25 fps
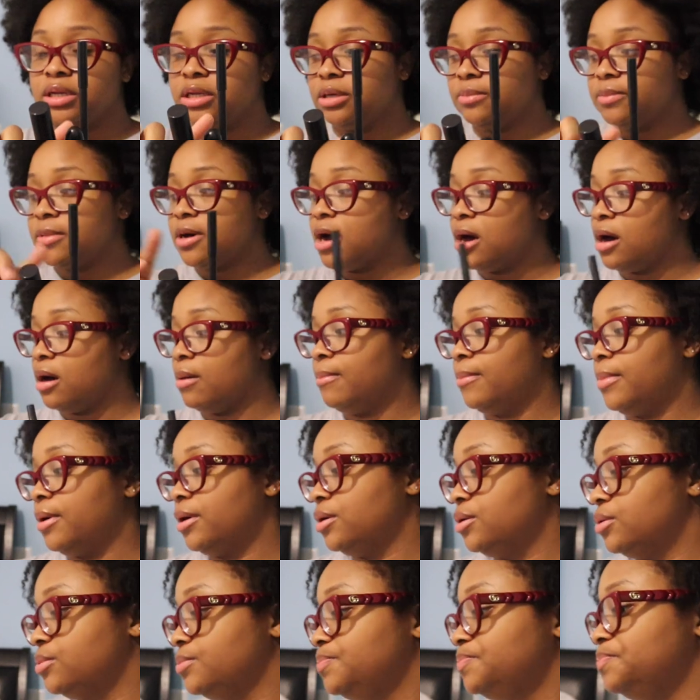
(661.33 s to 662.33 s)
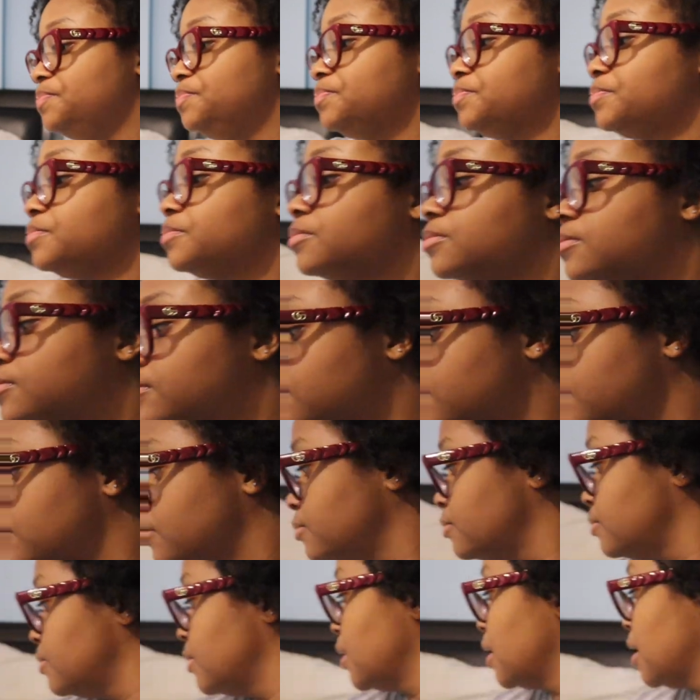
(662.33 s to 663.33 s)
lip combo.
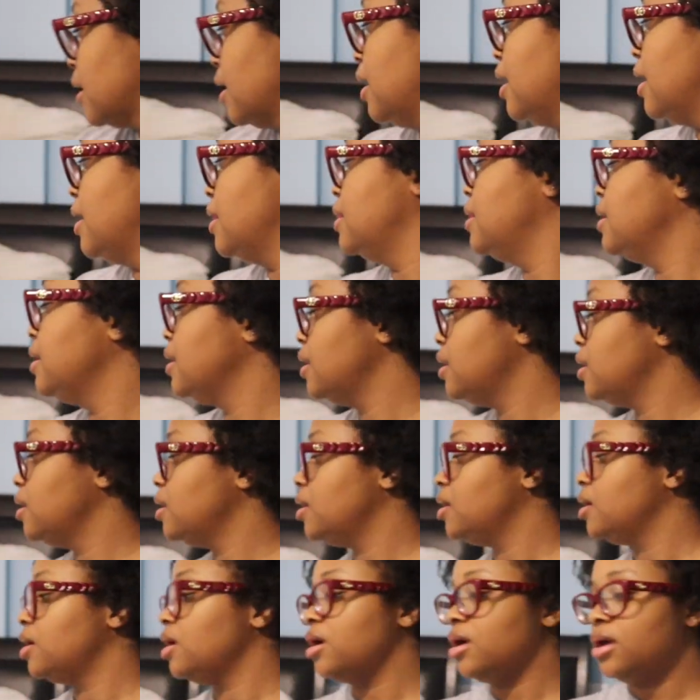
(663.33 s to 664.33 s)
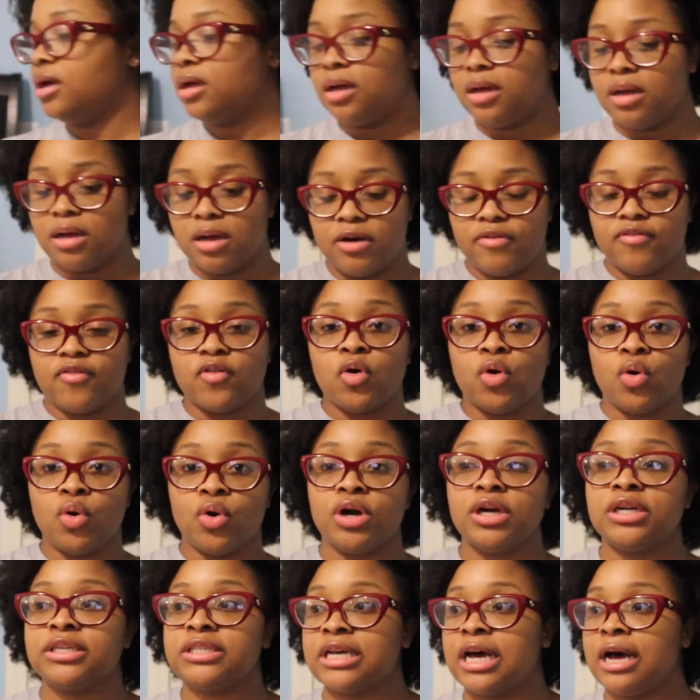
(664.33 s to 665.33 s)
And then, of
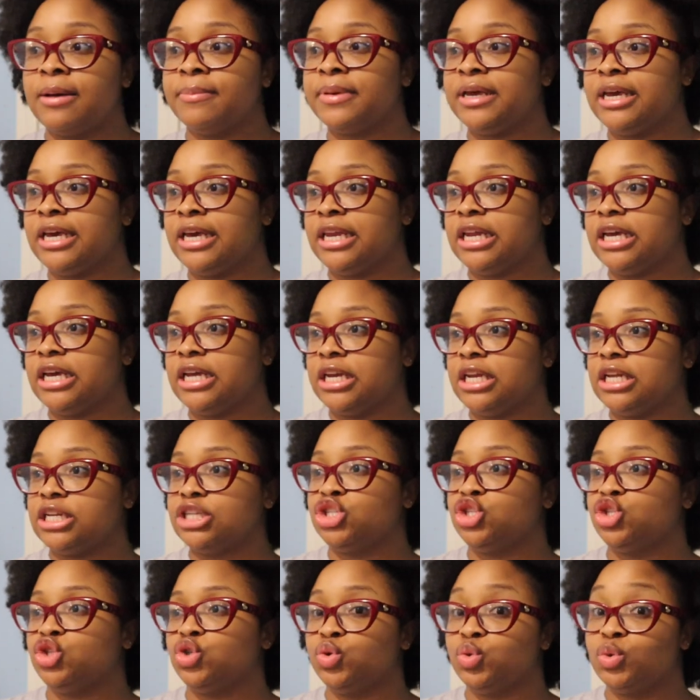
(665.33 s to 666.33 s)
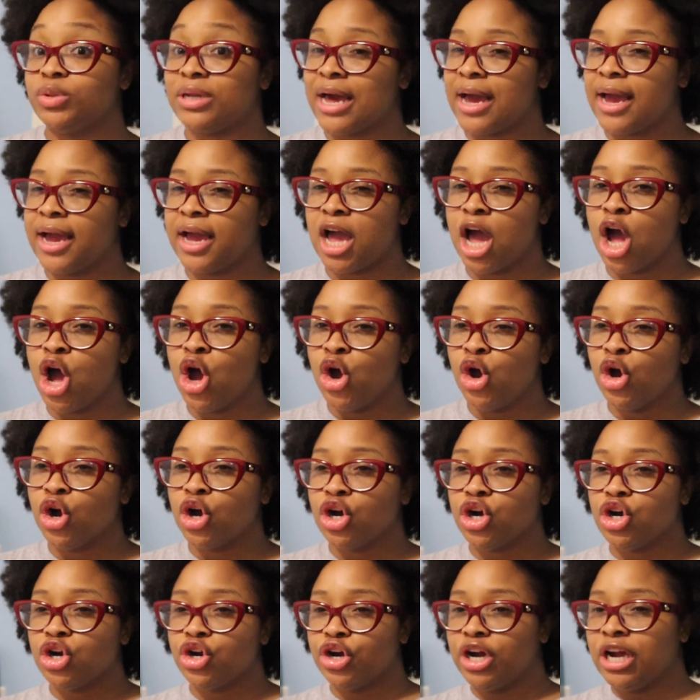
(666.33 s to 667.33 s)
course, I'm getting into like
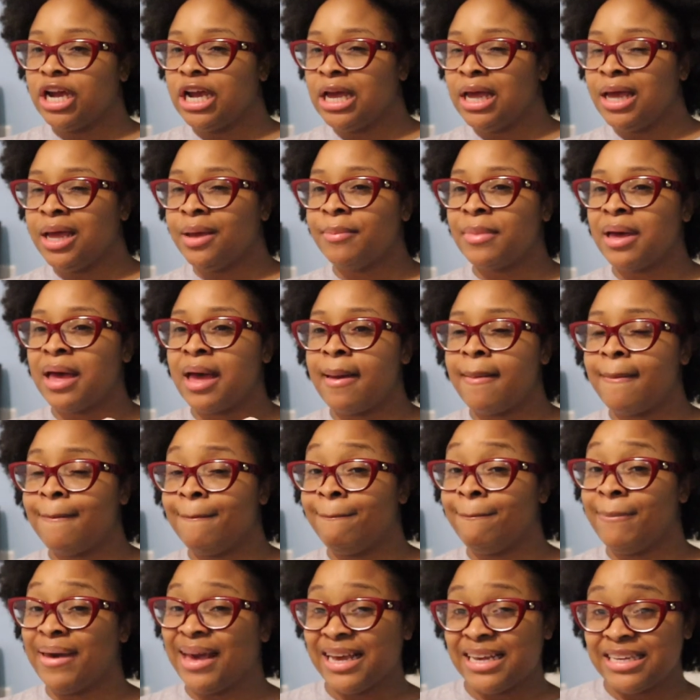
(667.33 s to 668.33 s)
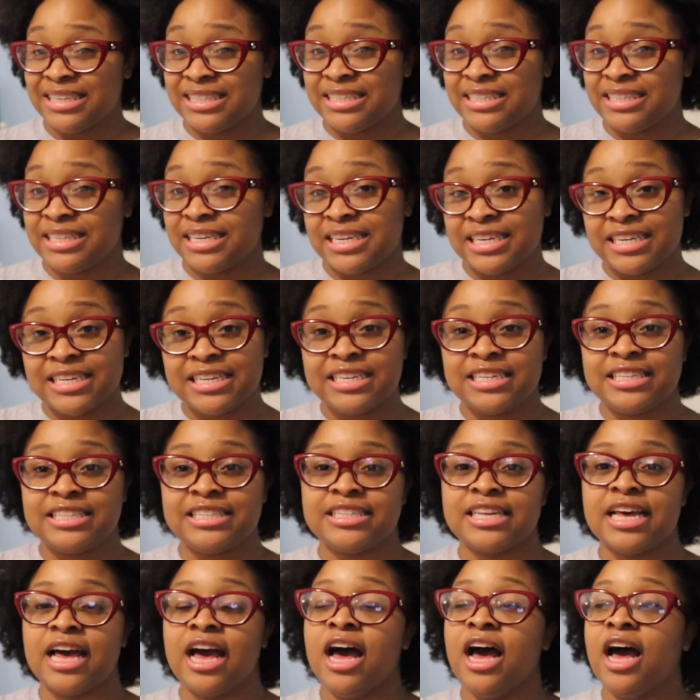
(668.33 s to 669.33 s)
cream
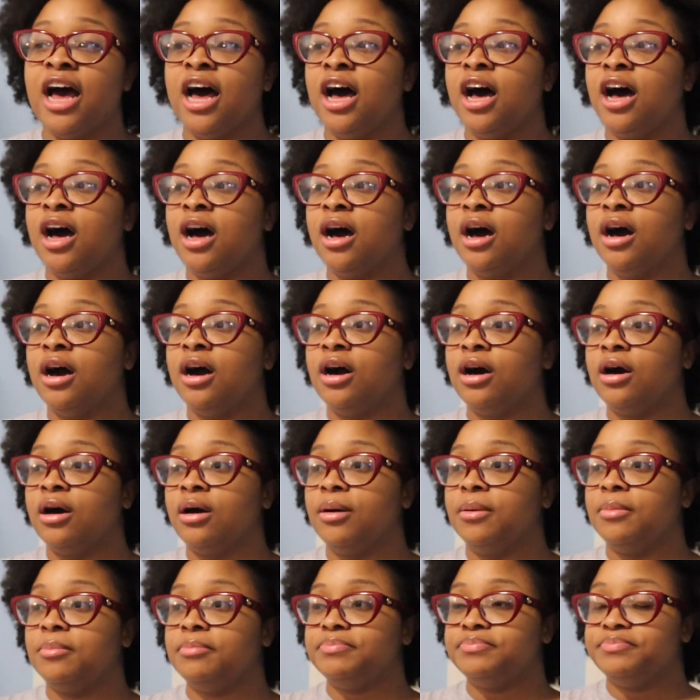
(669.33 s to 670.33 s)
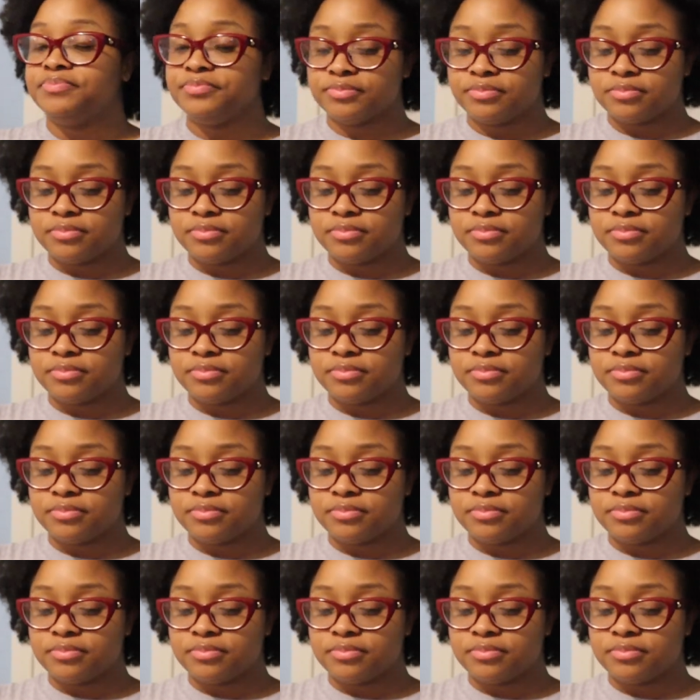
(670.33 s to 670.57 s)
bases. Um,